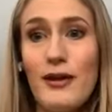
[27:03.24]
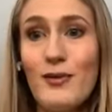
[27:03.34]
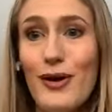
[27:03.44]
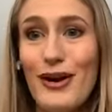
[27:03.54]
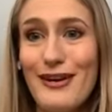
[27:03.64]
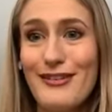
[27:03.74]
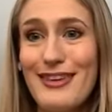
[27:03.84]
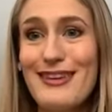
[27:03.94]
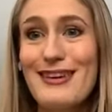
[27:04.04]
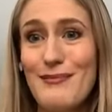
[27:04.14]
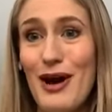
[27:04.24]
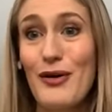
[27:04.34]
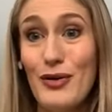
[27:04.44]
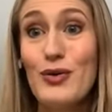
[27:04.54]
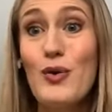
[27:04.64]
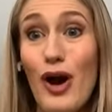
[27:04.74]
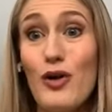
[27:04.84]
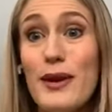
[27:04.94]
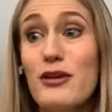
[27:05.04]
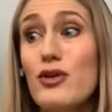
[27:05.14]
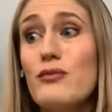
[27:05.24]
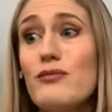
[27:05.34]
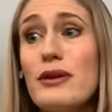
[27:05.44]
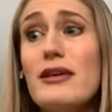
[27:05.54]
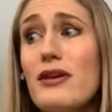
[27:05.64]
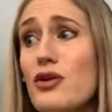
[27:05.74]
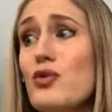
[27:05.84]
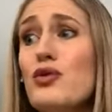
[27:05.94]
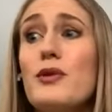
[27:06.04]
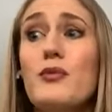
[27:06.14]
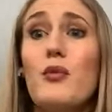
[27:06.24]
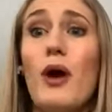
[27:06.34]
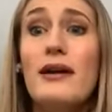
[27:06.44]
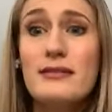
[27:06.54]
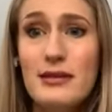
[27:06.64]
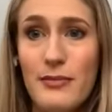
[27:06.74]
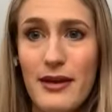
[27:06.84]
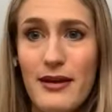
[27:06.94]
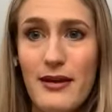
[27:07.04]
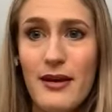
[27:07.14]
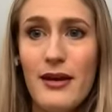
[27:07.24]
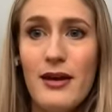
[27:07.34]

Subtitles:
inward and thinking about who are we and really like who do we want to be